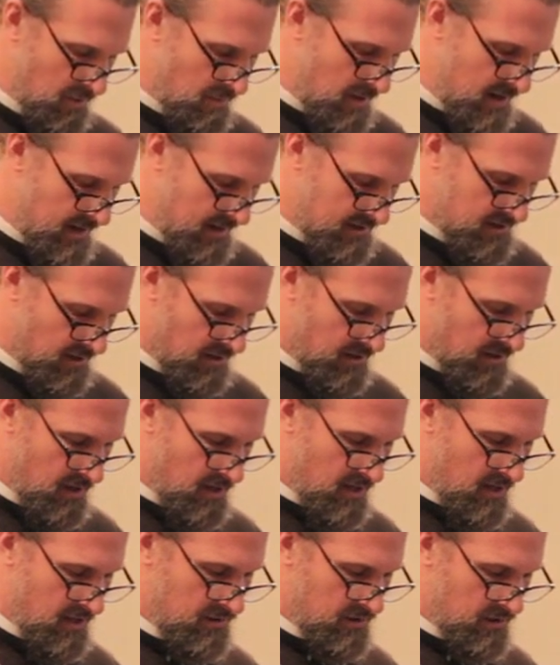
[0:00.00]
though monks are
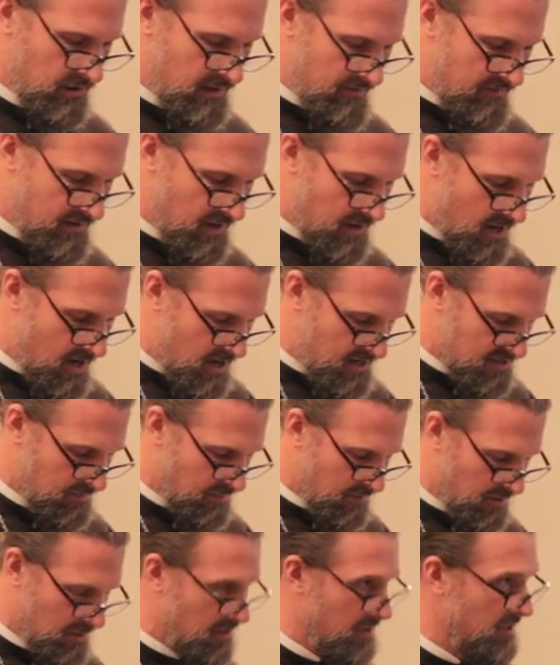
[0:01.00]
called to live the
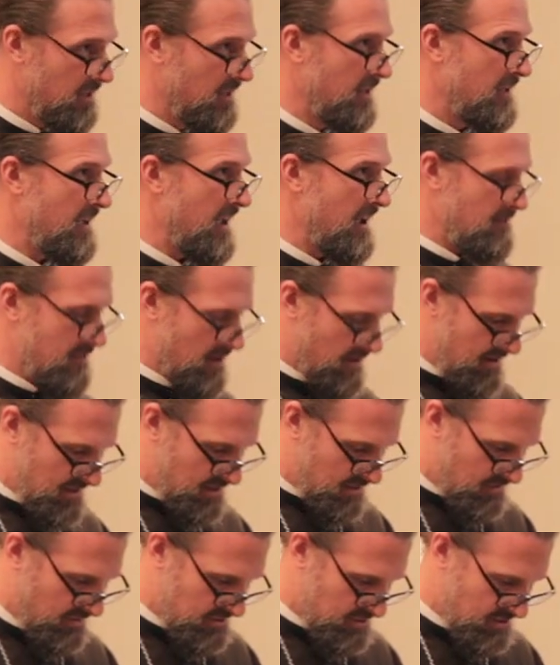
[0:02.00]
gospel and
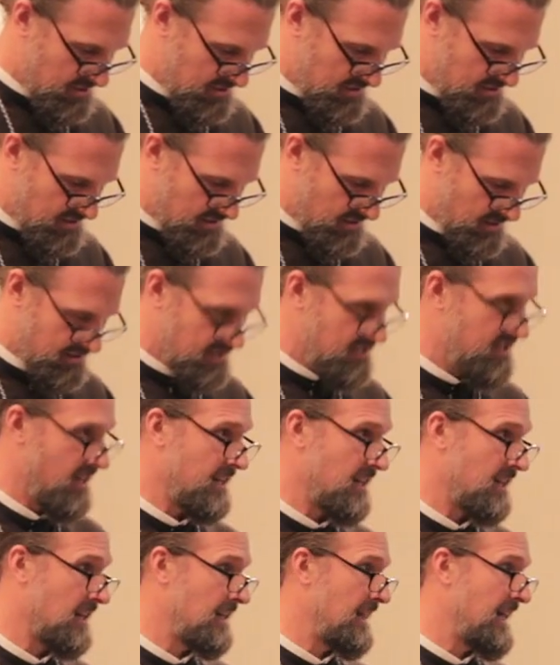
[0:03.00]
married Christians are
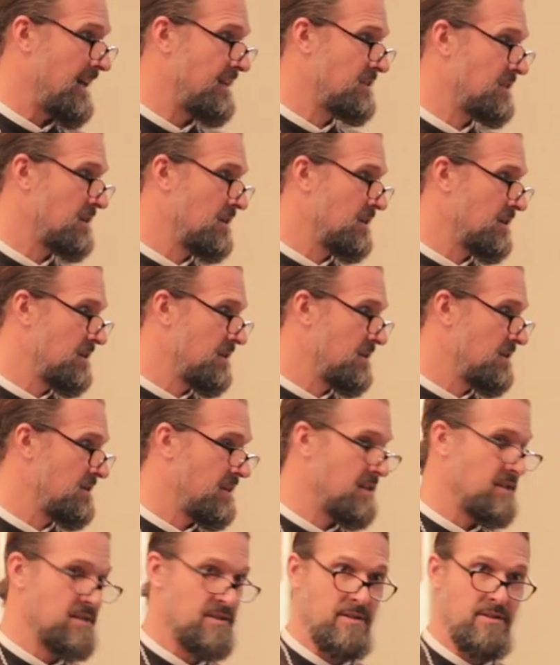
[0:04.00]
second-class
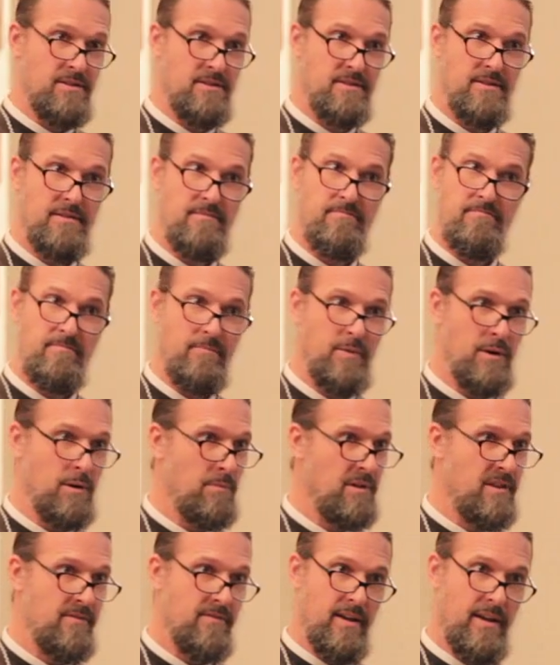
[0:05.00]
citizens. We
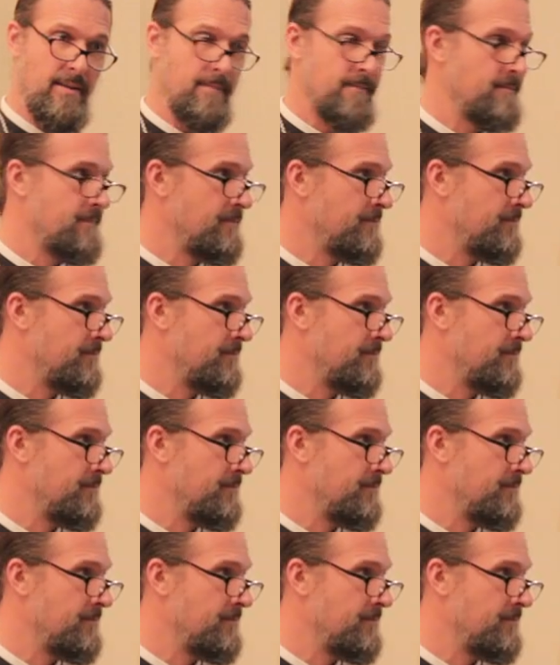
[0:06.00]
don't believe that.